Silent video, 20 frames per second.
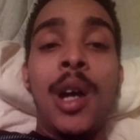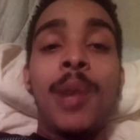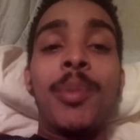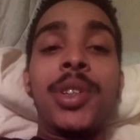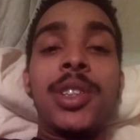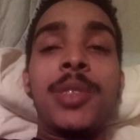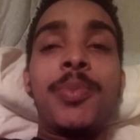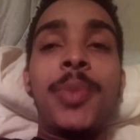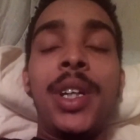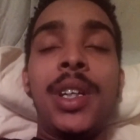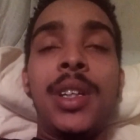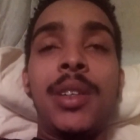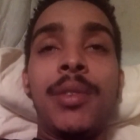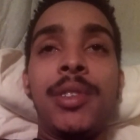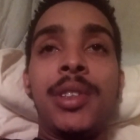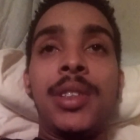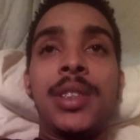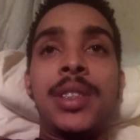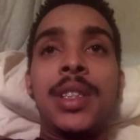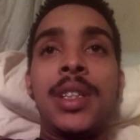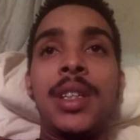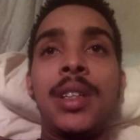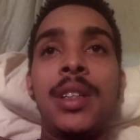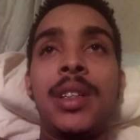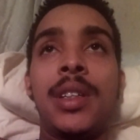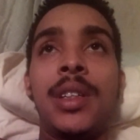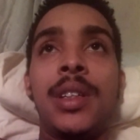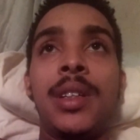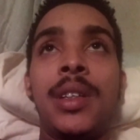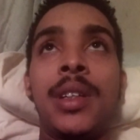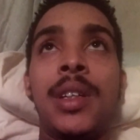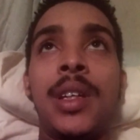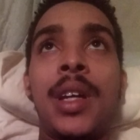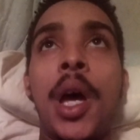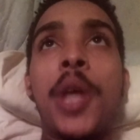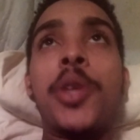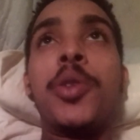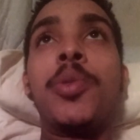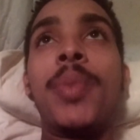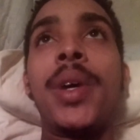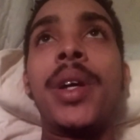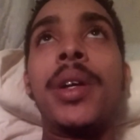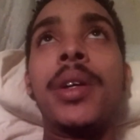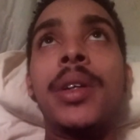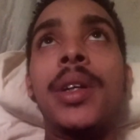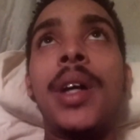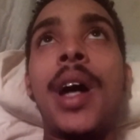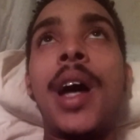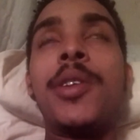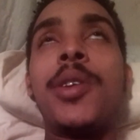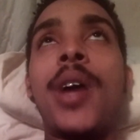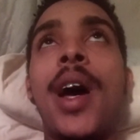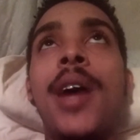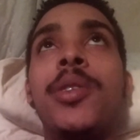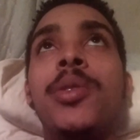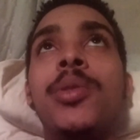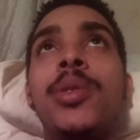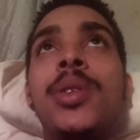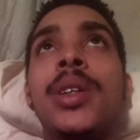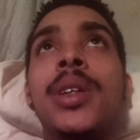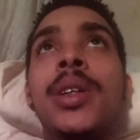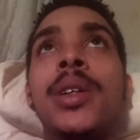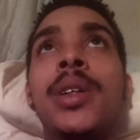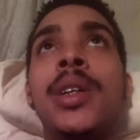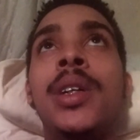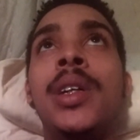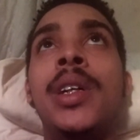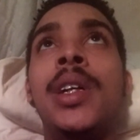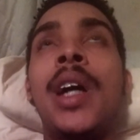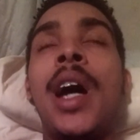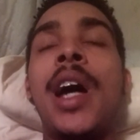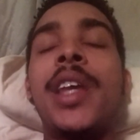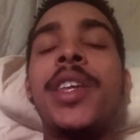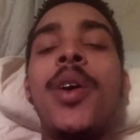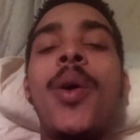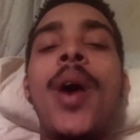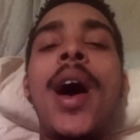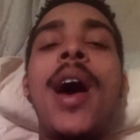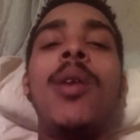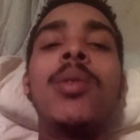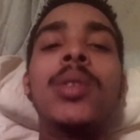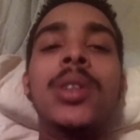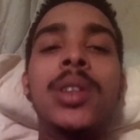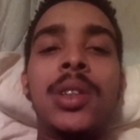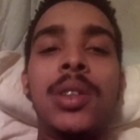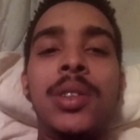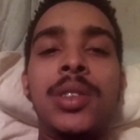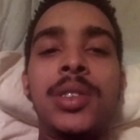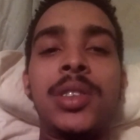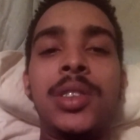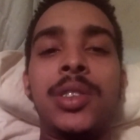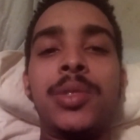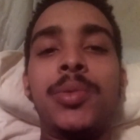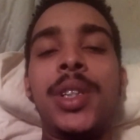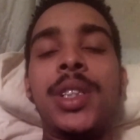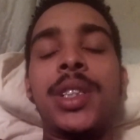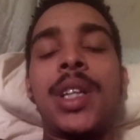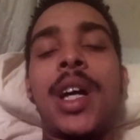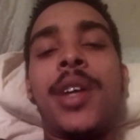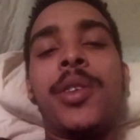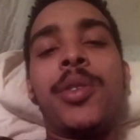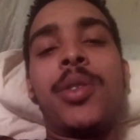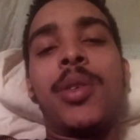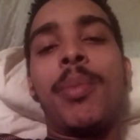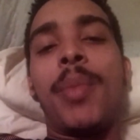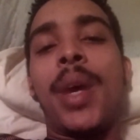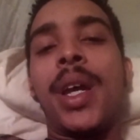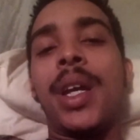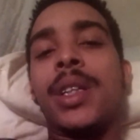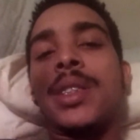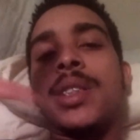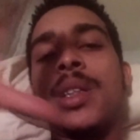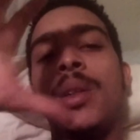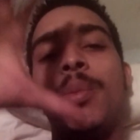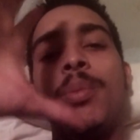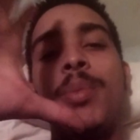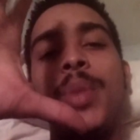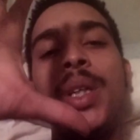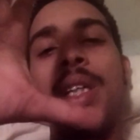Perspective is how you can your outlook on a situation. How you can make something